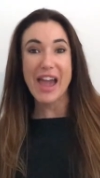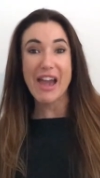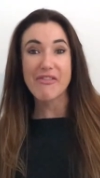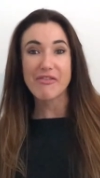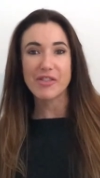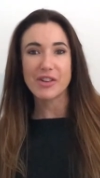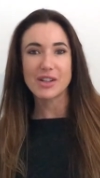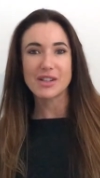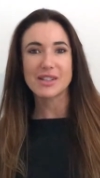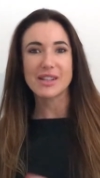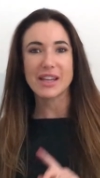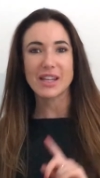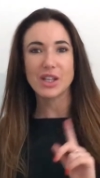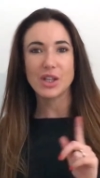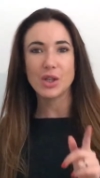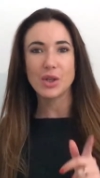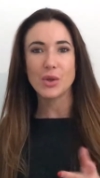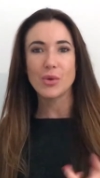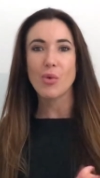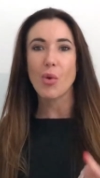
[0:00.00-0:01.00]
effort
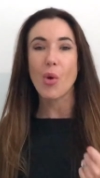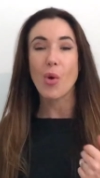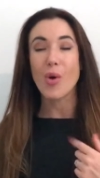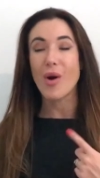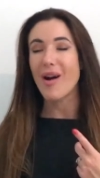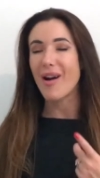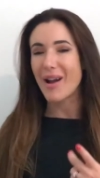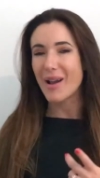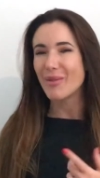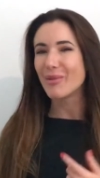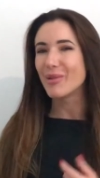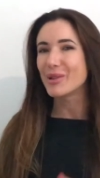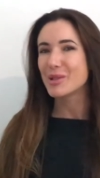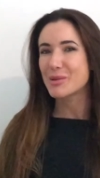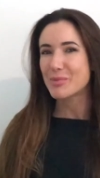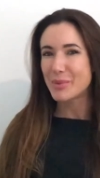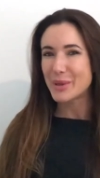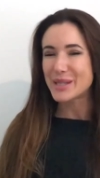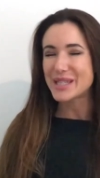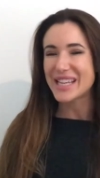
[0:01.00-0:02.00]
that you or I want
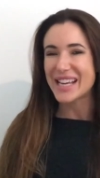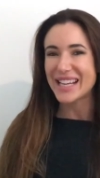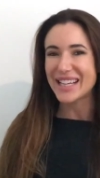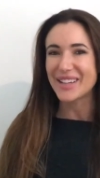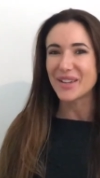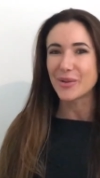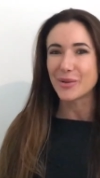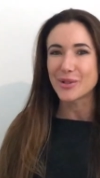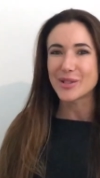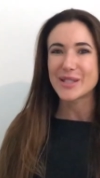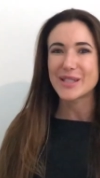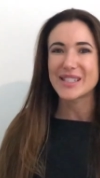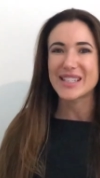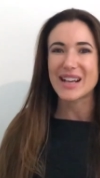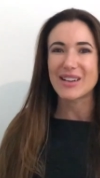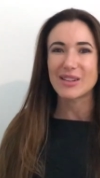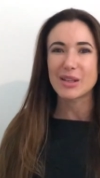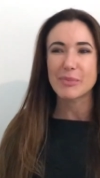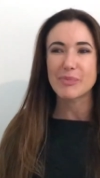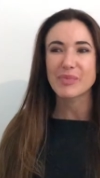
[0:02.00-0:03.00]
to put in order to
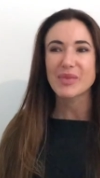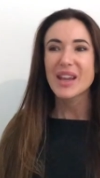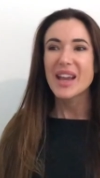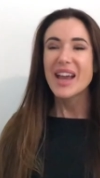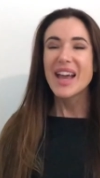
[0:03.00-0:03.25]
sell them.